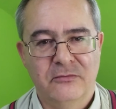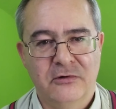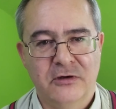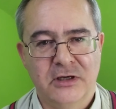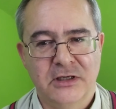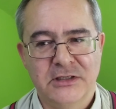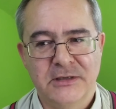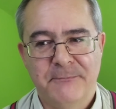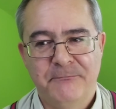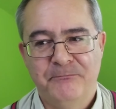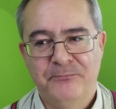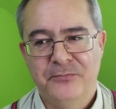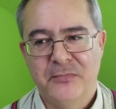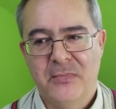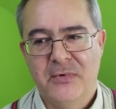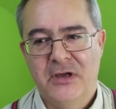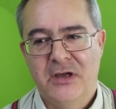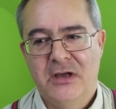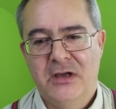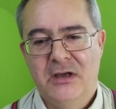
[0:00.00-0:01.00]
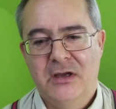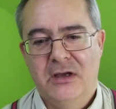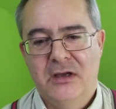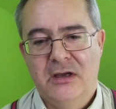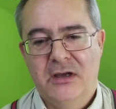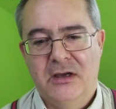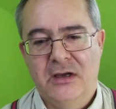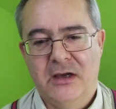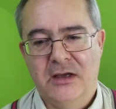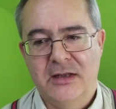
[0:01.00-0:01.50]
right?
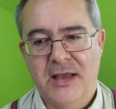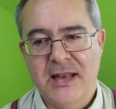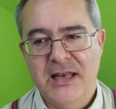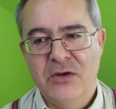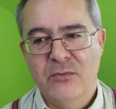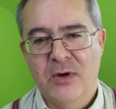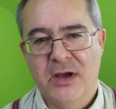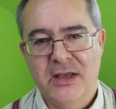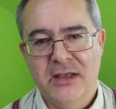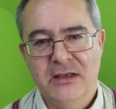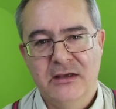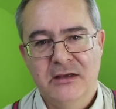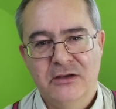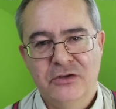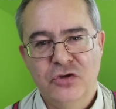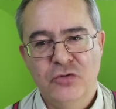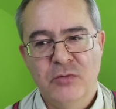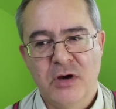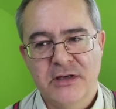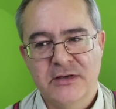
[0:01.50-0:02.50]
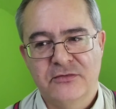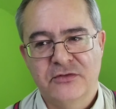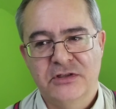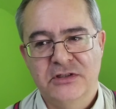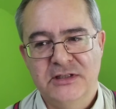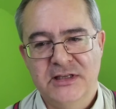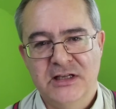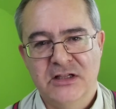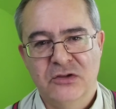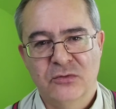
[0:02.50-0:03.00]
And anyway, you might have to
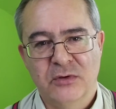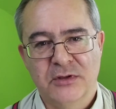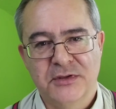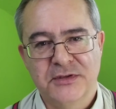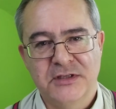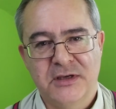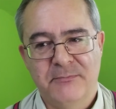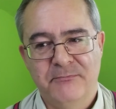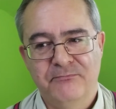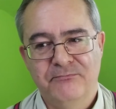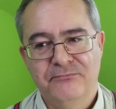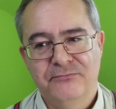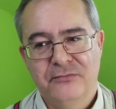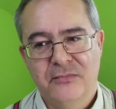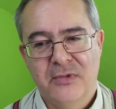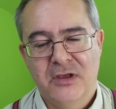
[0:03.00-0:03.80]
deal with some